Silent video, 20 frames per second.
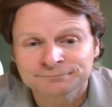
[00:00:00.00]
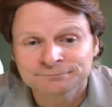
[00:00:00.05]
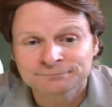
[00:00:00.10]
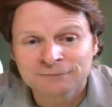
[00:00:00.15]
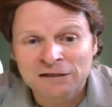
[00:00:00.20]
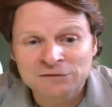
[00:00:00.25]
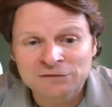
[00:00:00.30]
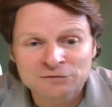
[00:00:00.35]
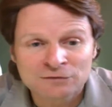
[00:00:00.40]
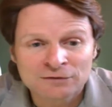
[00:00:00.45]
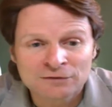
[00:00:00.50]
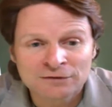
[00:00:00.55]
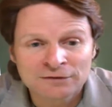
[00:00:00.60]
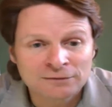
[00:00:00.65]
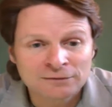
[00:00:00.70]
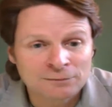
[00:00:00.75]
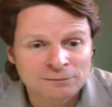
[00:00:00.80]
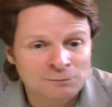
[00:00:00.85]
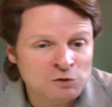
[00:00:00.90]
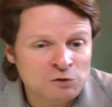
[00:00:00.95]

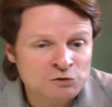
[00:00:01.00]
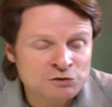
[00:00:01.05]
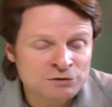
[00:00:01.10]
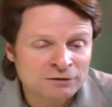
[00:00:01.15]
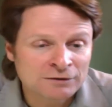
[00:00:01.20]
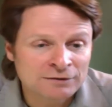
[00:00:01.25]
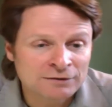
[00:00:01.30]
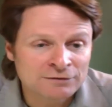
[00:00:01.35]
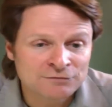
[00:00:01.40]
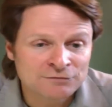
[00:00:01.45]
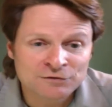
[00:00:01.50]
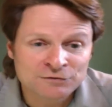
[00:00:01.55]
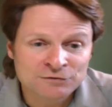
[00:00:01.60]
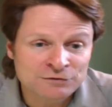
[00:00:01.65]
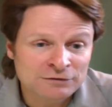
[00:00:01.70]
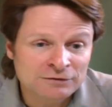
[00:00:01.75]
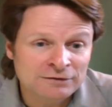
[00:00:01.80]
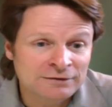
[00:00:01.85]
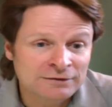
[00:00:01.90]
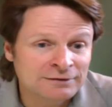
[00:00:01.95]
Mentally, mm-hmm. emotionally,
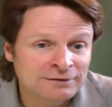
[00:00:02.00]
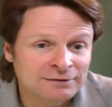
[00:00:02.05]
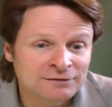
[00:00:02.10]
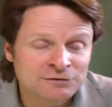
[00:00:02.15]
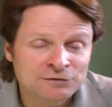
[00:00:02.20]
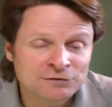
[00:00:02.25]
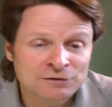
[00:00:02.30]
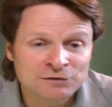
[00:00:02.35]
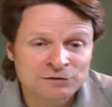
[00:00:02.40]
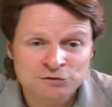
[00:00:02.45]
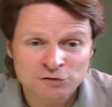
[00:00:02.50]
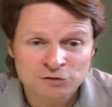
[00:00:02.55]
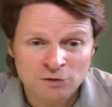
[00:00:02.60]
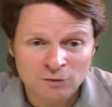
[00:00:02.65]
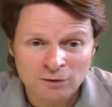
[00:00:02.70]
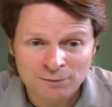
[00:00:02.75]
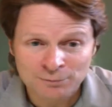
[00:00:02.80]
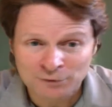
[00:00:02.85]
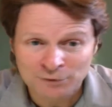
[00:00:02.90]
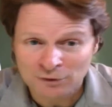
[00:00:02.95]
physically, and it's going to show
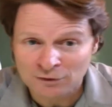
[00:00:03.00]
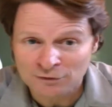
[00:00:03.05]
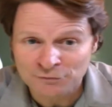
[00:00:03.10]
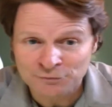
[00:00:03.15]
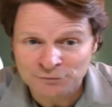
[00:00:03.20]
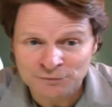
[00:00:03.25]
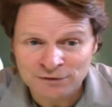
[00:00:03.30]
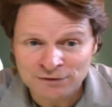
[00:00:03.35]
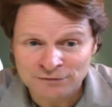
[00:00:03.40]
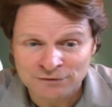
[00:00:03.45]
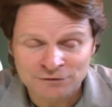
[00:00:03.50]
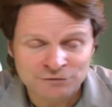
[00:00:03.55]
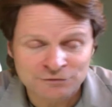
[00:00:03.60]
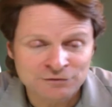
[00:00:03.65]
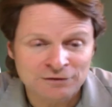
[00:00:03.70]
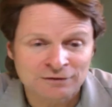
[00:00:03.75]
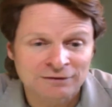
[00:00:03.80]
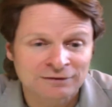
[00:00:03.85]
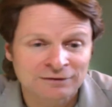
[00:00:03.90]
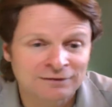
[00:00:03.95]
up in all three of
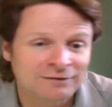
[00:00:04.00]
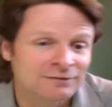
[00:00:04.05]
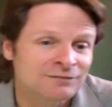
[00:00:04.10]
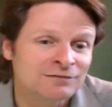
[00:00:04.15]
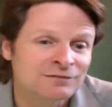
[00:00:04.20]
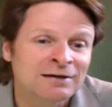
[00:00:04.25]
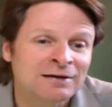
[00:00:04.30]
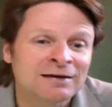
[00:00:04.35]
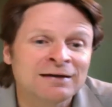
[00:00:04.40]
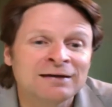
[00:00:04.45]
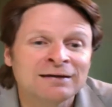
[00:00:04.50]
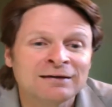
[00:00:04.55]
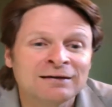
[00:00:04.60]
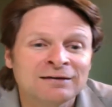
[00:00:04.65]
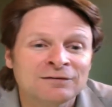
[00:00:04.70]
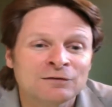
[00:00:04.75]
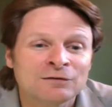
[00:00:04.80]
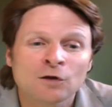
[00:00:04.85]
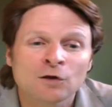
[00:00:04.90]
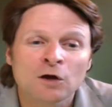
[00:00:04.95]
those areas
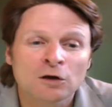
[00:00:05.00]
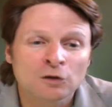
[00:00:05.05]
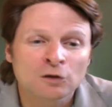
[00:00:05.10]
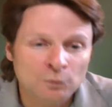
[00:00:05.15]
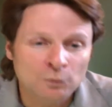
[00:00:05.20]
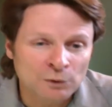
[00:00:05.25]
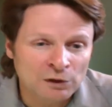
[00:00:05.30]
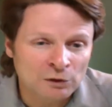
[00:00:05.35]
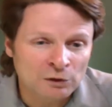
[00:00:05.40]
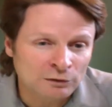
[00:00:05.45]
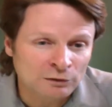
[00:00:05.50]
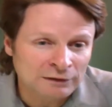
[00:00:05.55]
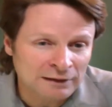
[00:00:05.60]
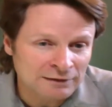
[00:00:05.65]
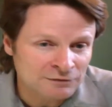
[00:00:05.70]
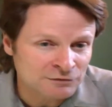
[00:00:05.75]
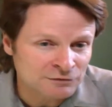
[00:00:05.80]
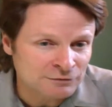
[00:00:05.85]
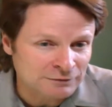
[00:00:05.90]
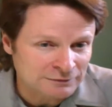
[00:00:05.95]
the longer we hold
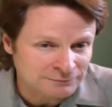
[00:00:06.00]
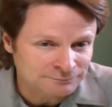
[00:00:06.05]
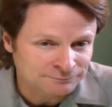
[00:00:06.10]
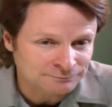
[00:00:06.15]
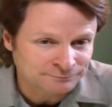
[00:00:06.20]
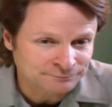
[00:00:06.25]
on to it.